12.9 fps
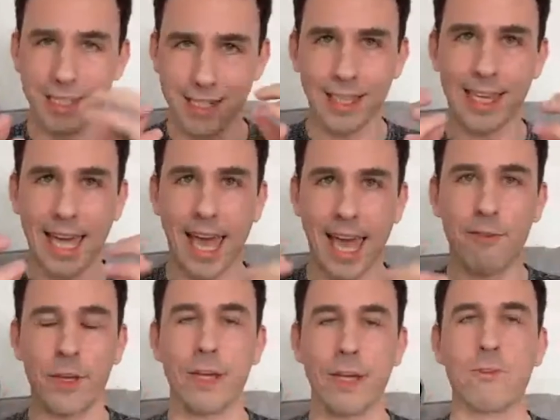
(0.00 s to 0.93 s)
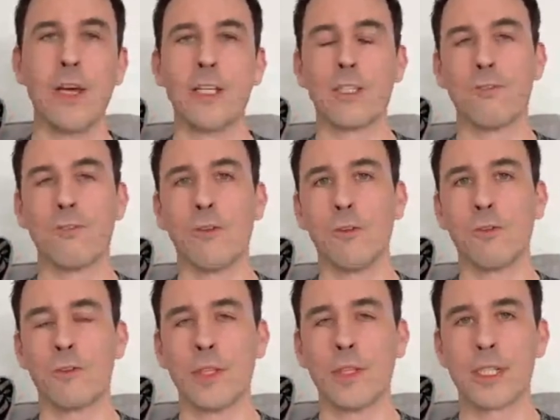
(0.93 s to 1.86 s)
until they get heavy enough to
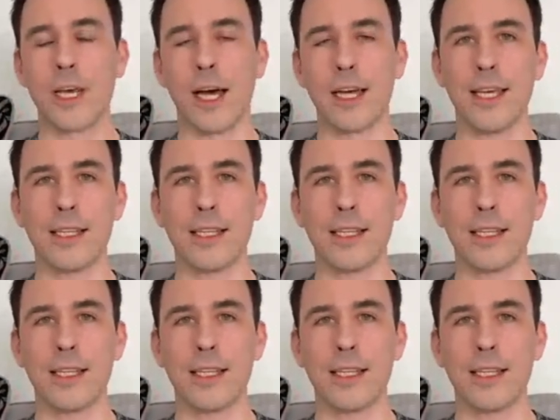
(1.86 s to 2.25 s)
fall from the sky.